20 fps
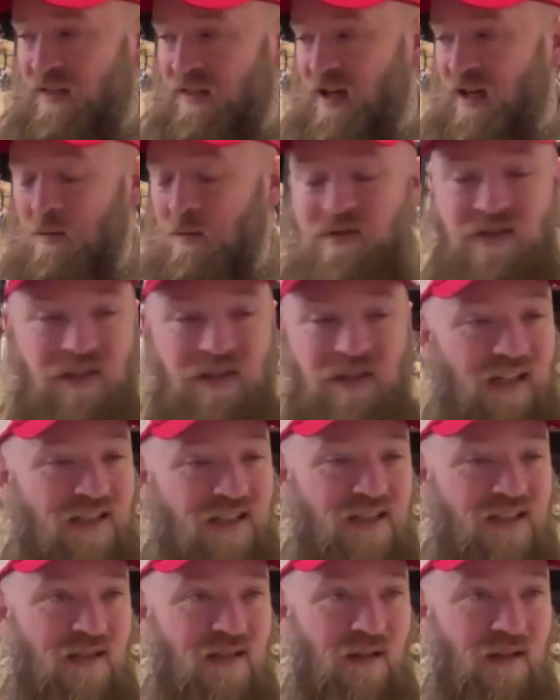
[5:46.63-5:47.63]
that was
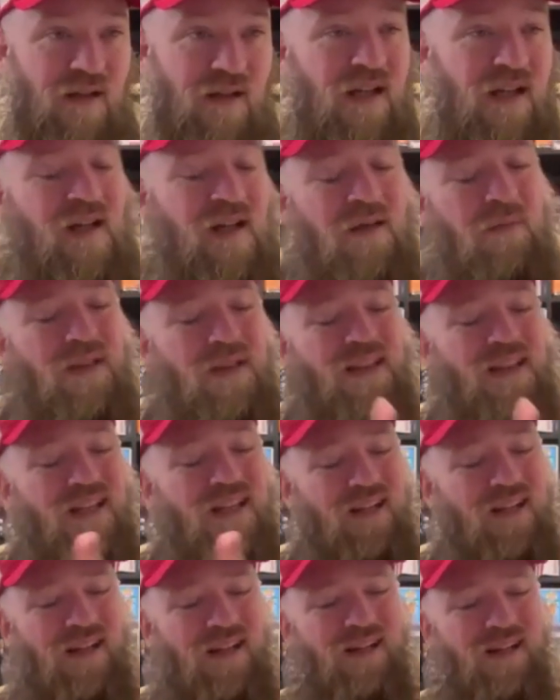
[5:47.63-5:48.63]
nuts. But
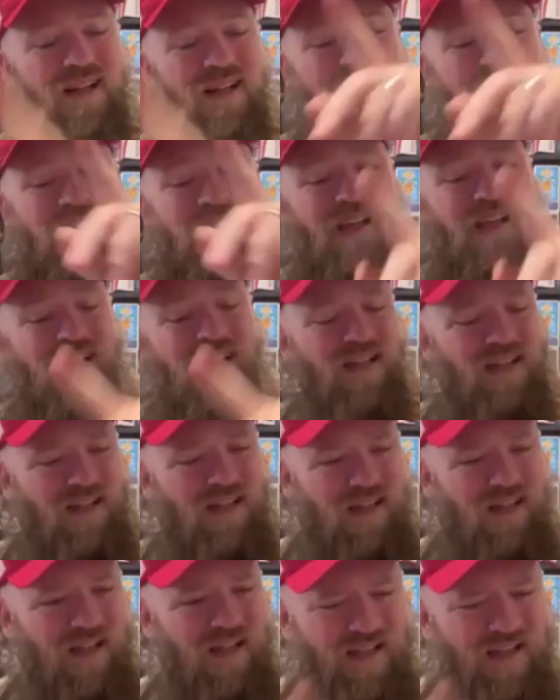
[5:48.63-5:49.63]
then
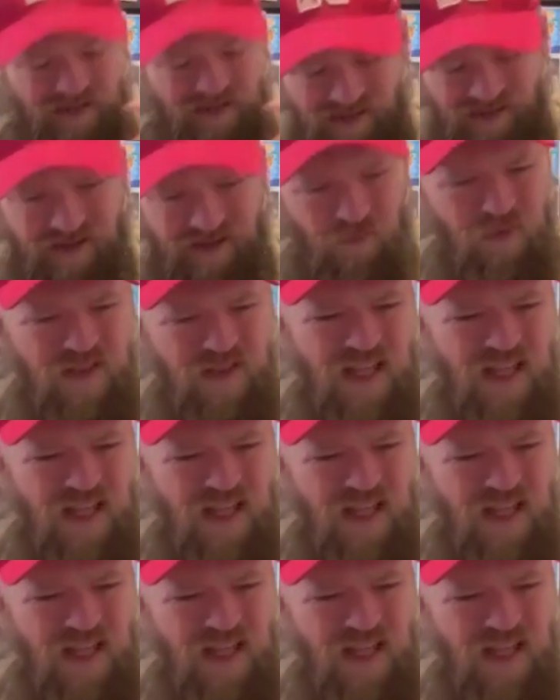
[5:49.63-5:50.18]
it was